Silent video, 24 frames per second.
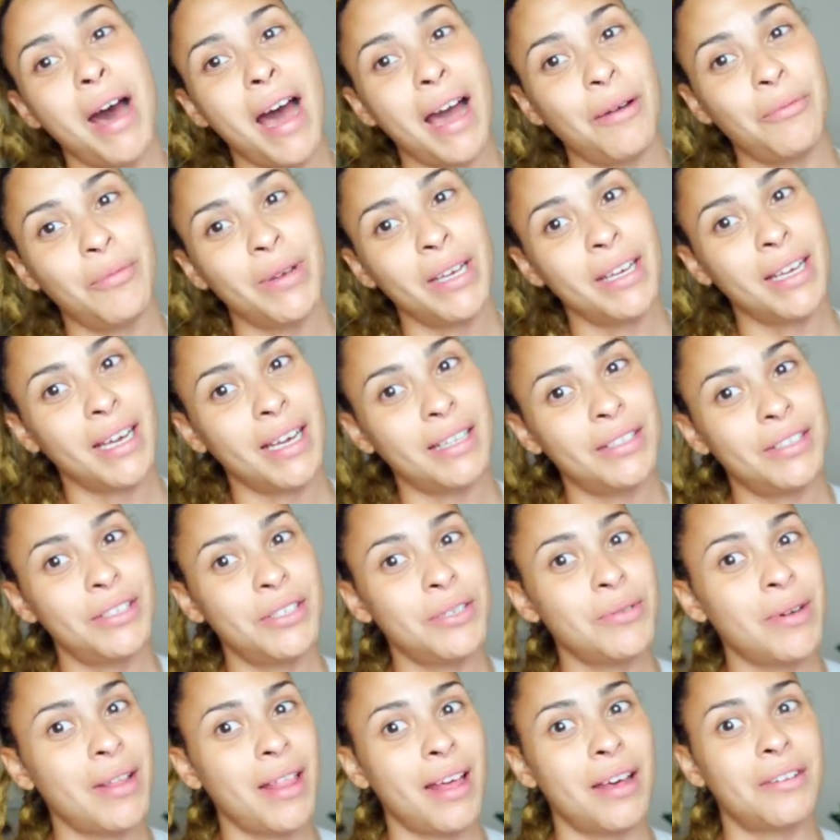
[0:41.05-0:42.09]
We get to do a
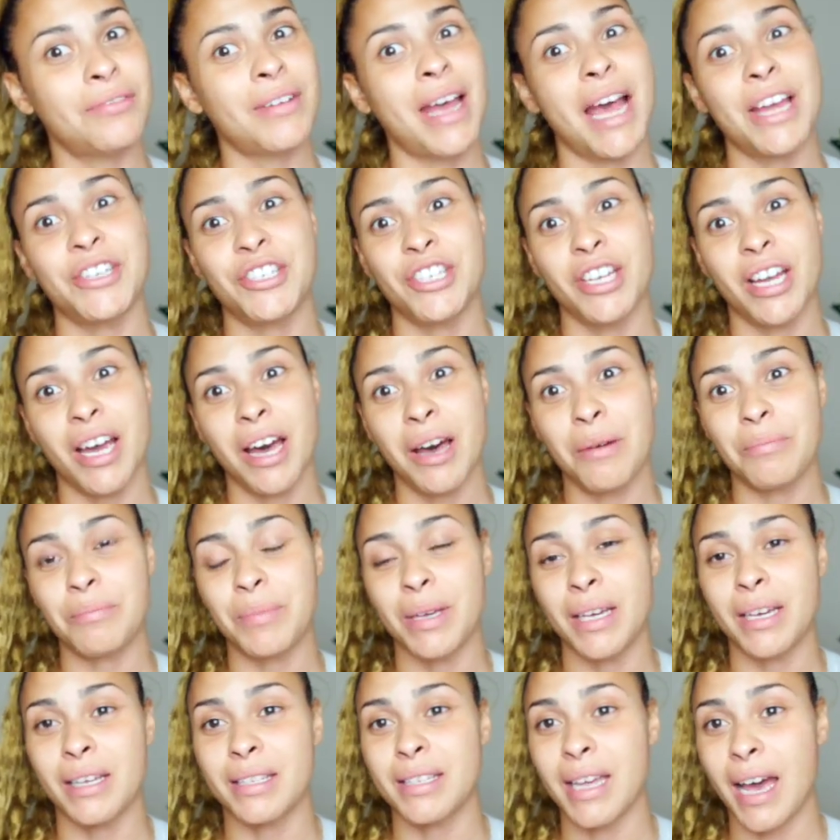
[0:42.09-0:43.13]
lot of catching up
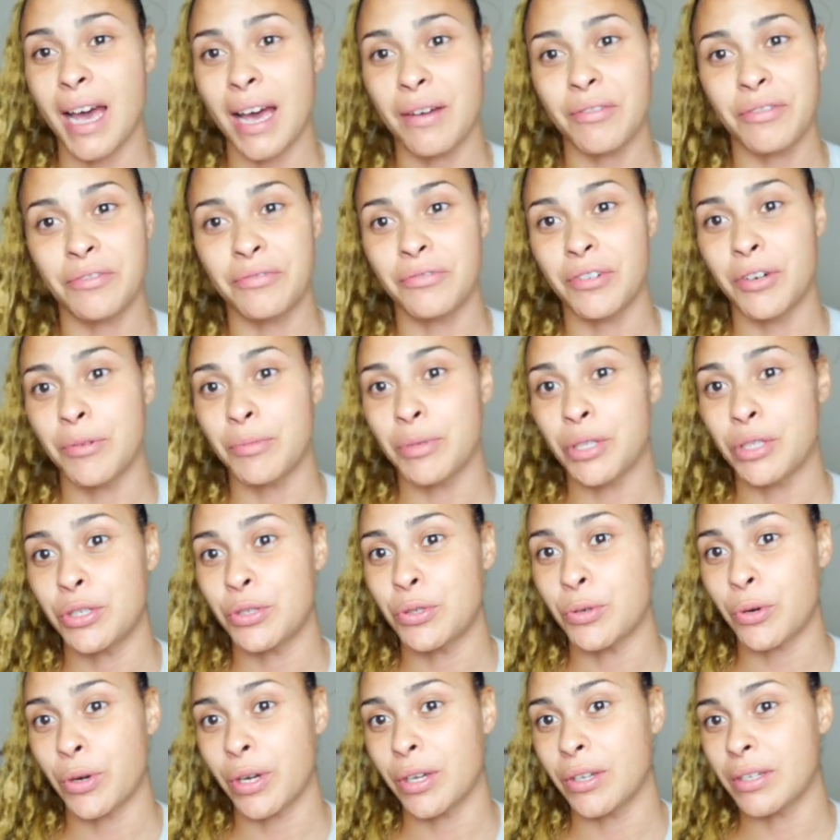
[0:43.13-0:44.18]
because I haven't filmed a
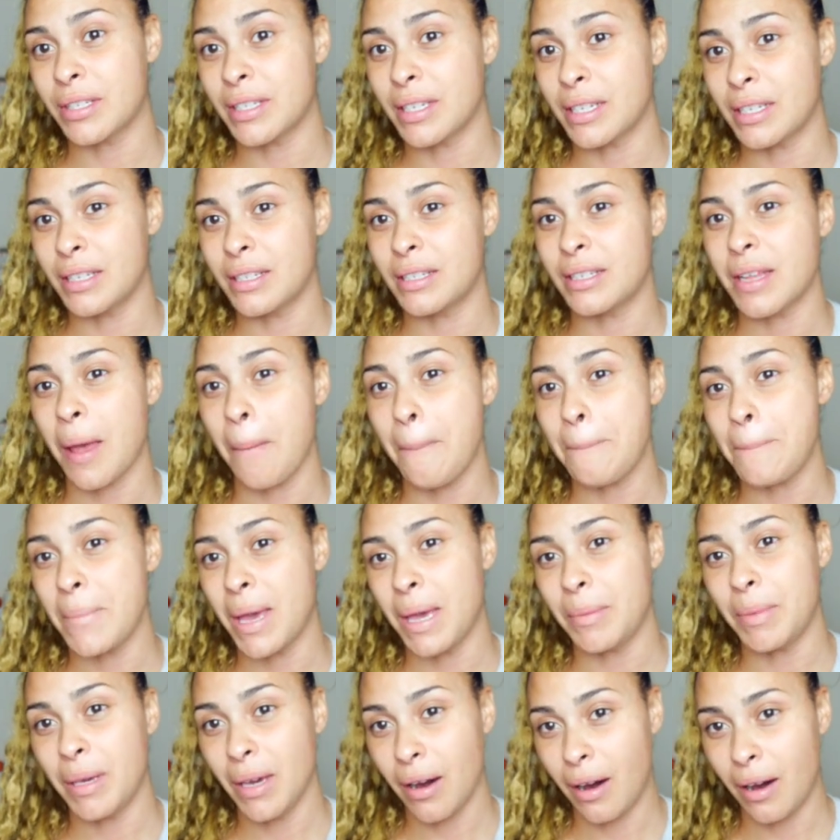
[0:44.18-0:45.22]
tutorial since
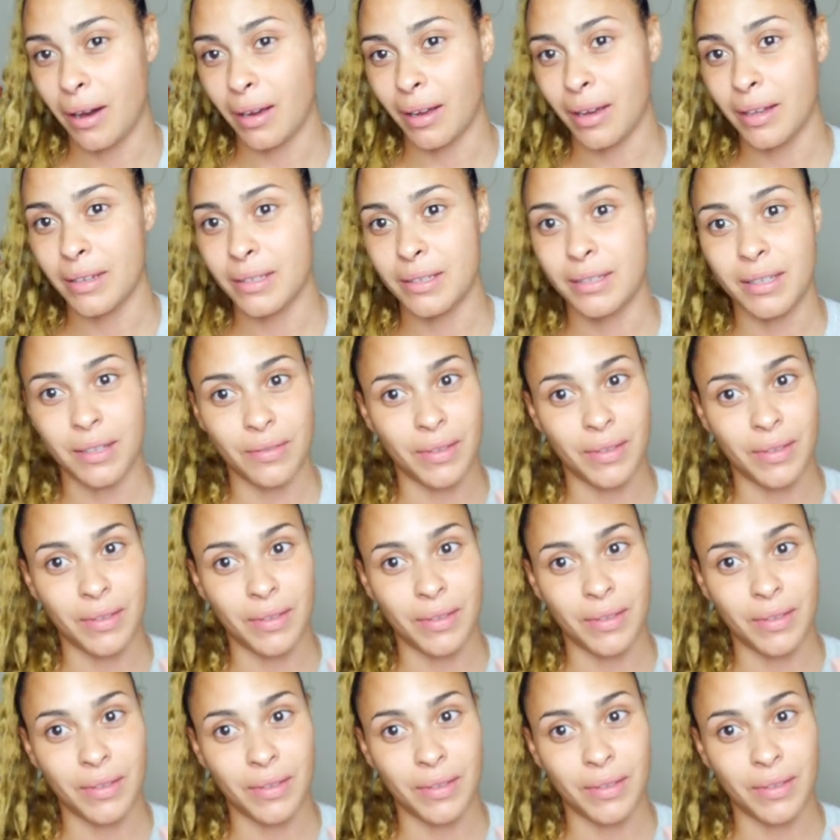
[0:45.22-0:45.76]
maybe August.